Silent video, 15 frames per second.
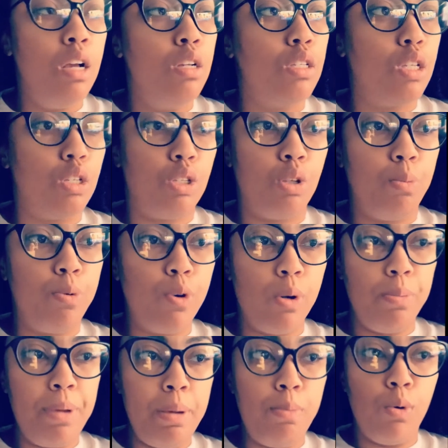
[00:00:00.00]
to
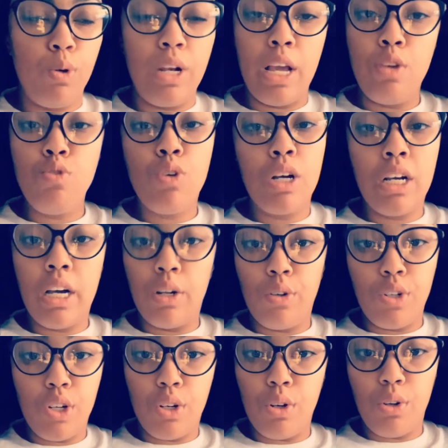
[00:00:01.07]
support people, now you can cut
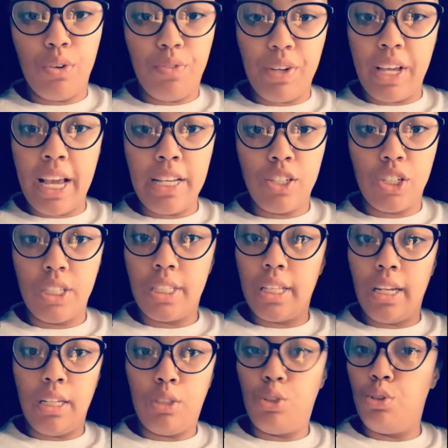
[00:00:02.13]
on your notifications to
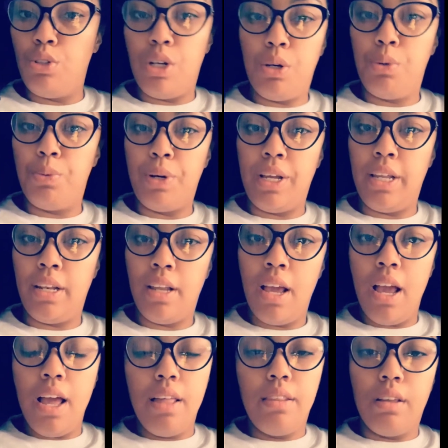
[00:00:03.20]
let you know when
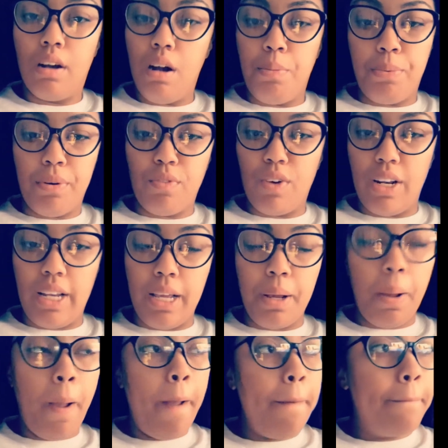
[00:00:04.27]
they're up and running.
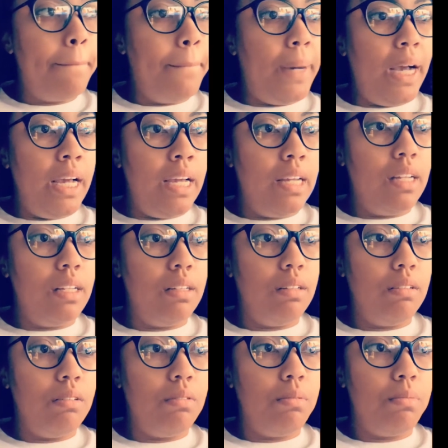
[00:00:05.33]
But
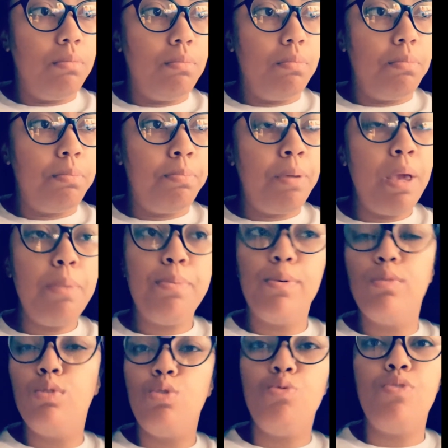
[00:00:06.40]
people
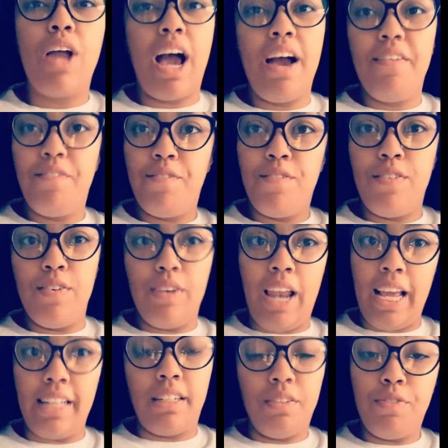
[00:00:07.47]
do not
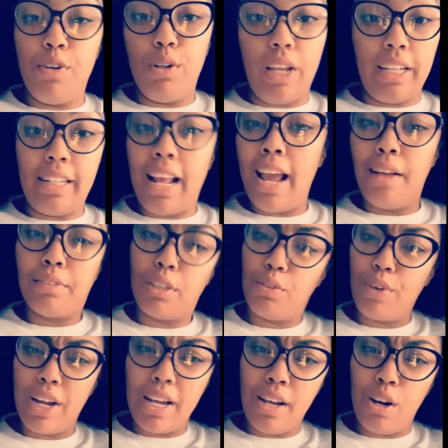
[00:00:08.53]
like to feel like they have to
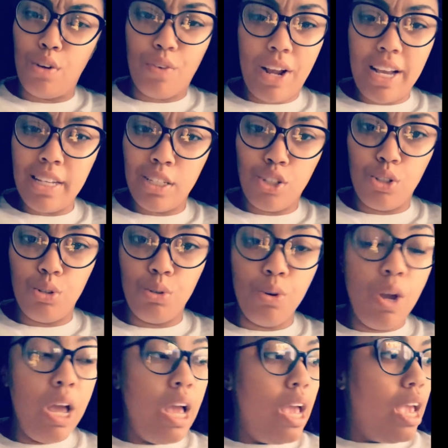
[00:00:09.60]
harass you
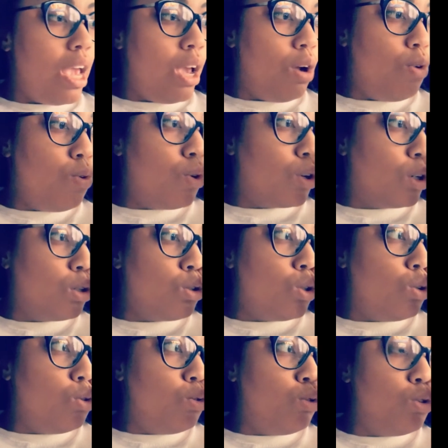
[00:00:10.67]
in order
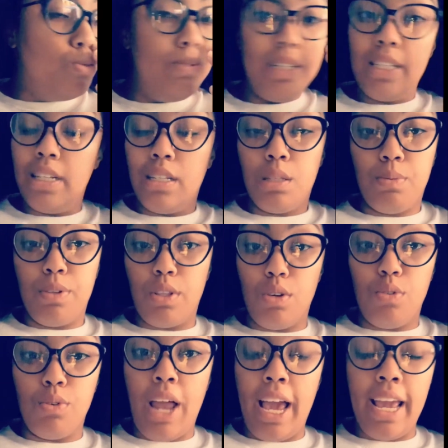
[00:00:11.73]
to do business with
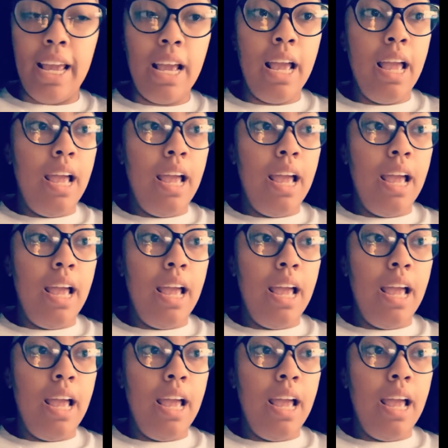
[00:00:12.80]
you. Like,